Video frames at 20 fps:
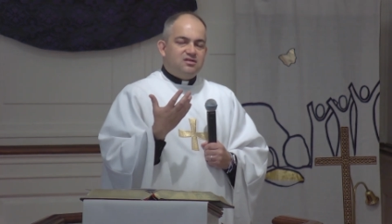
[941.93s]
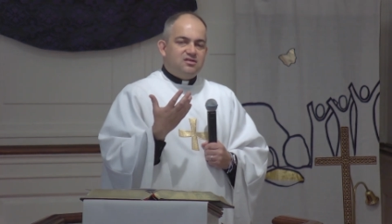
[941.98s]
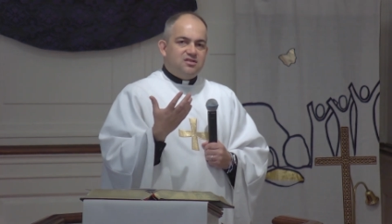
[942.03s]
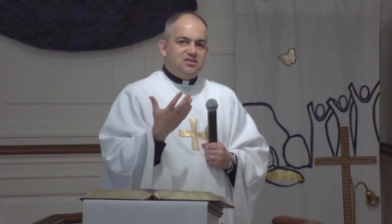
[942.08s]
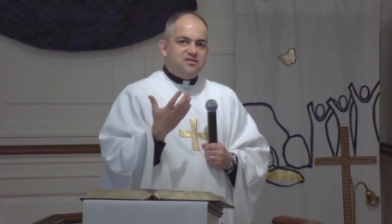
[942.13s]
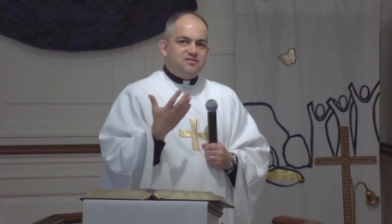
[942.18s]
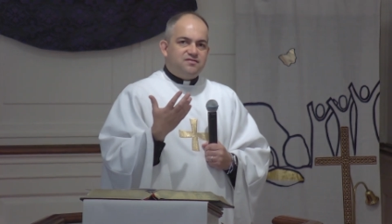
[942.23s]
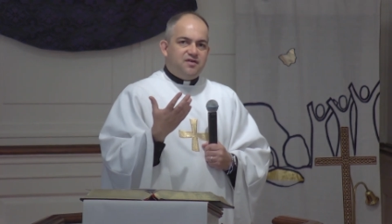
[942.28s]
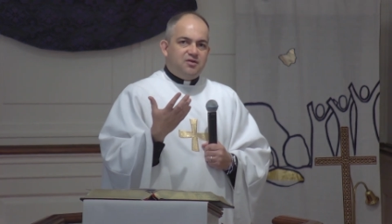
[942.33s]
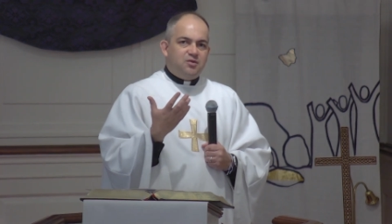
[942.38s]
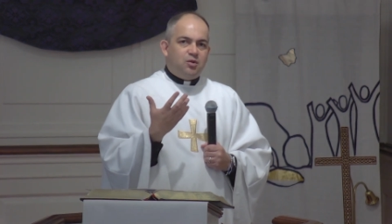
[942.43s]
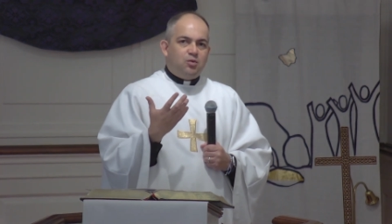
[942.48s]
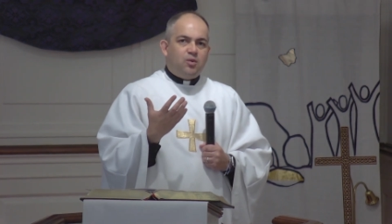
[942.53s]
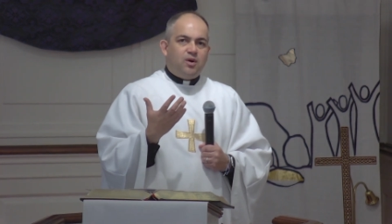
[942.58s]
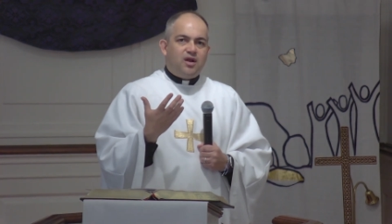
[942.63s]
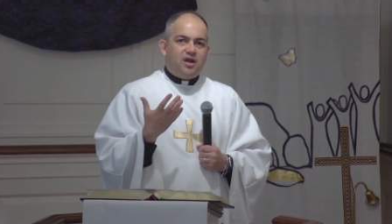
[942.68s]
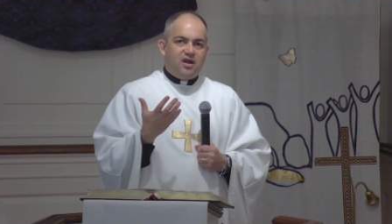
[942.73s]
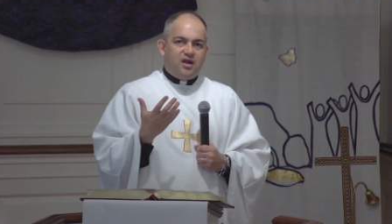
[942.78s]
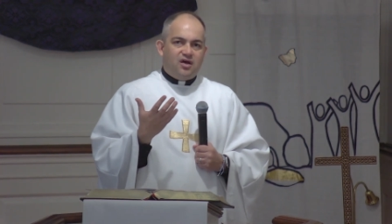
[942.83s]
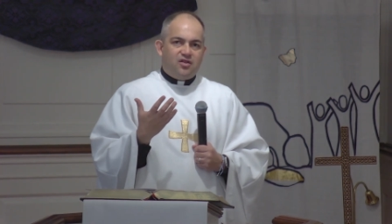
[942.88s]
this faith with
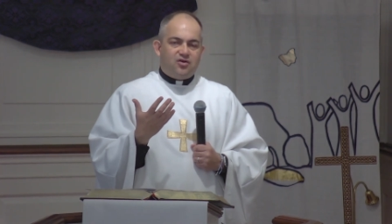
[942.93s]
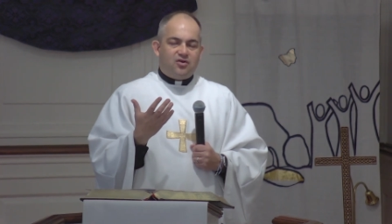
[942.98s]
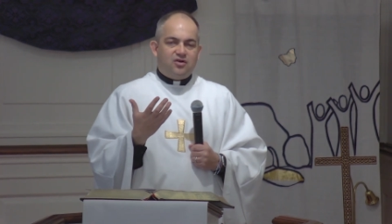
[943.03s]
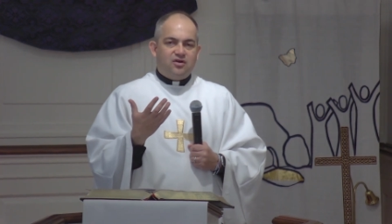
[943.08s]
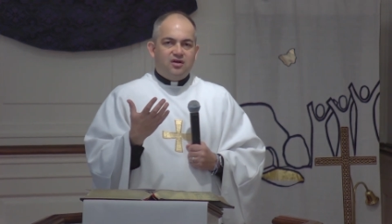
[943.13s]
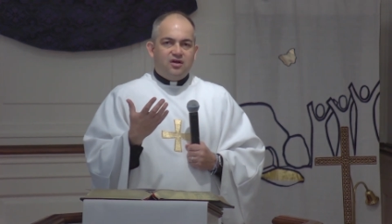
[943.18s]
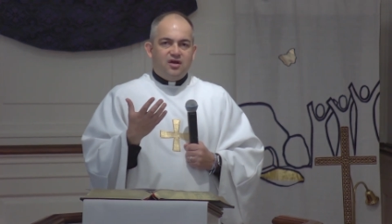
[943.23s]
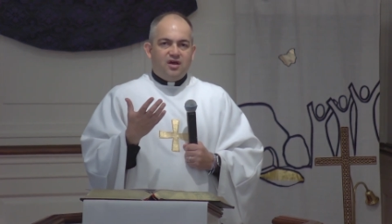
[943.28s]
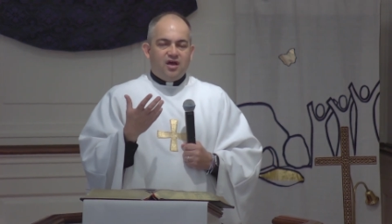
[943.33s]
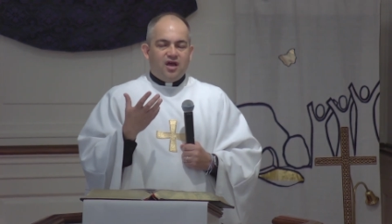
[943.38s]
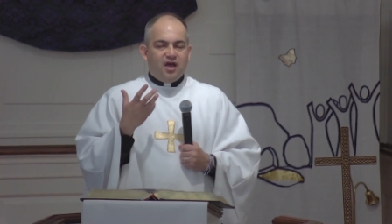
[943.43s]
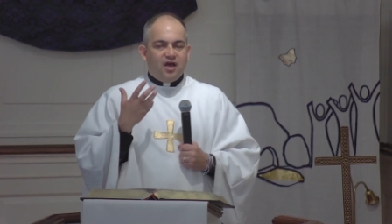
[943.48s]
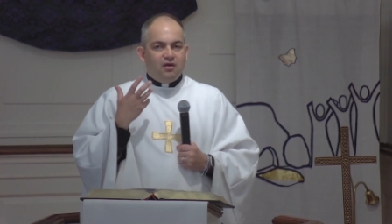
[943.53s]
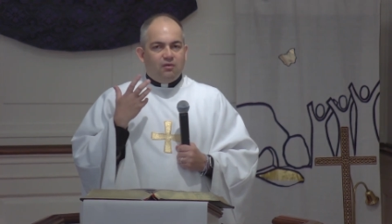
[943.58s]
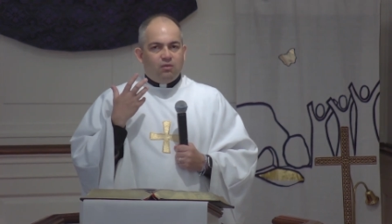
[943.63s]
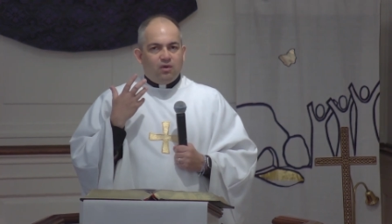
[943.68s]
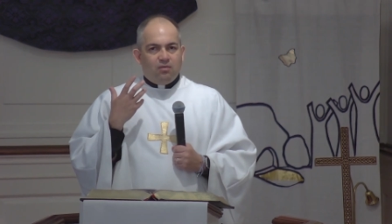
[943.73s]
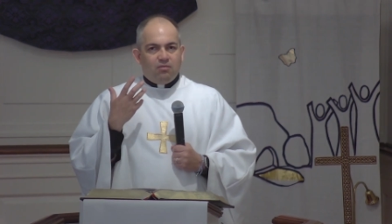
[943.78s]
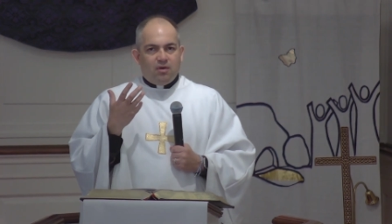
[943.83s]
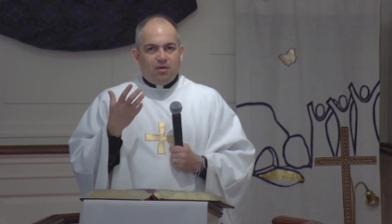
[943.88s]
one another
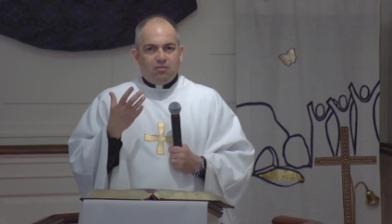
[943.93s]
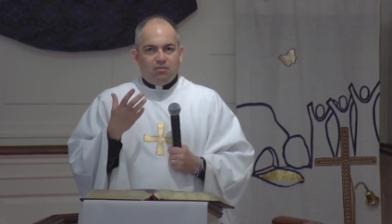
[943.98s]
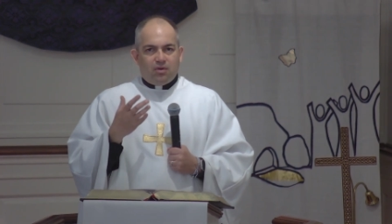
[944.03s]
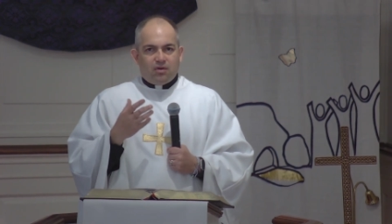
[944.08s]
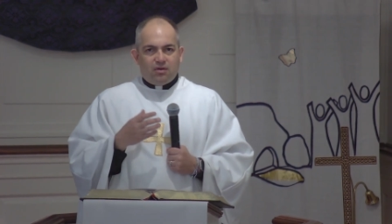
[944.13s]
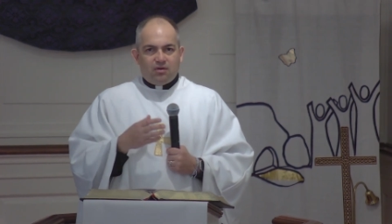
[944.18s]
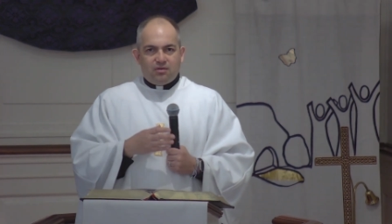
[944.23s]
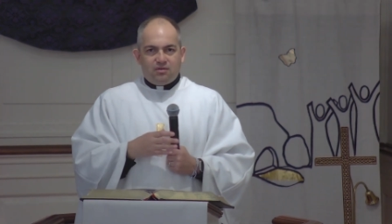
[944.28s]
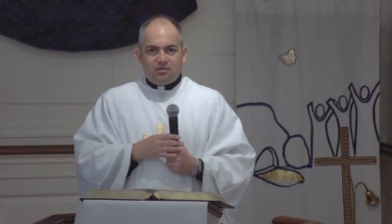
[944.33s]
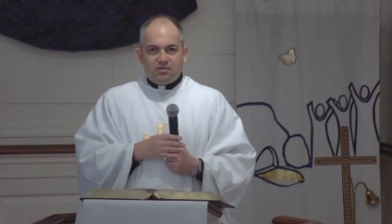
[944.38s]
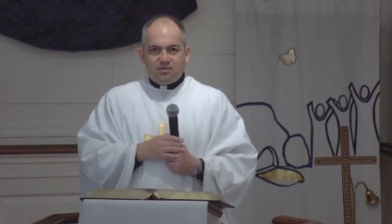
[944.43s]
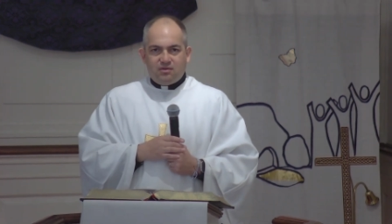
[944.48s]
and remember